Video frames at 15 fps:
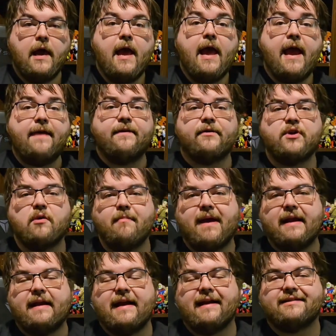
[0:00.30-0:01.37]
Hey there,
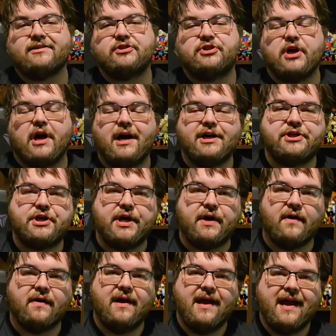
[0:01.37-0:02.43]
Domaniacs. Josh
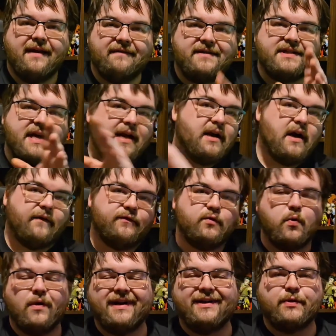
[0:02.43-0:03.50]
here, and let's kick off
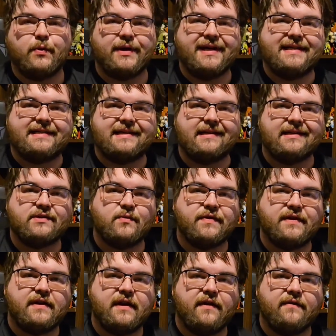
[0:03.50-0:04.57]
2026 with
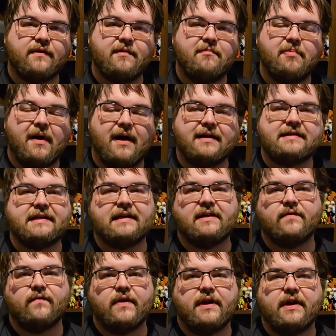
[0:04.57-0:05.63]
another unboxing
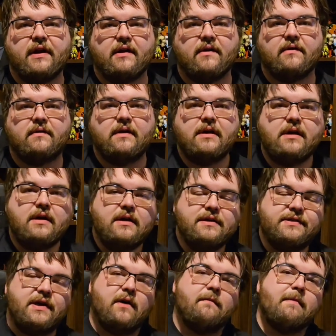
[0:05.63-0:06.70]
on video.
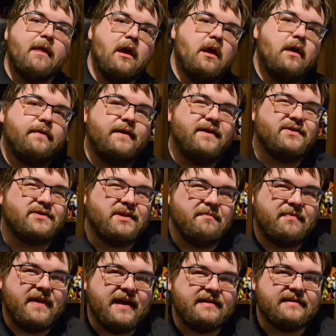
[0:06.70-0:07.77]
So, these are some
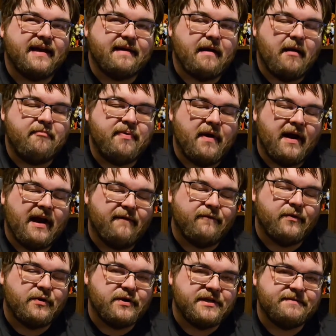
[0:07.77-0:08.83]
things I got
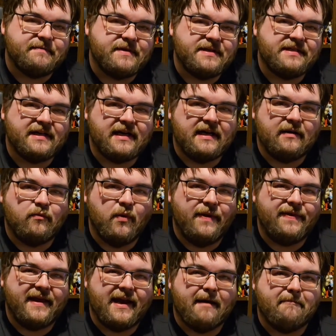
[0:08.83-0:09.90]
for Christmas.
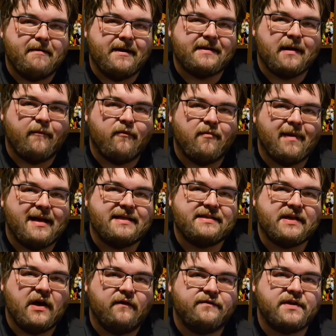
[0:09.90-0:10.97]
One thing I picked up for
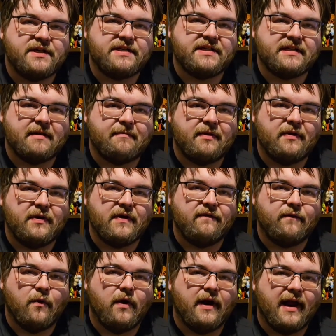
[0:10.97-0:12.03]
myself just because I've been looking
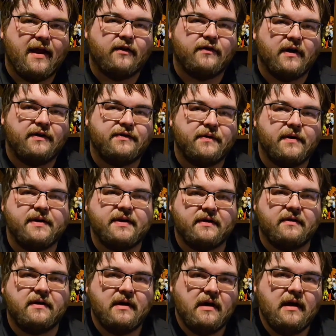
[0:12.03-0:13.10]
for it, and I held on to it until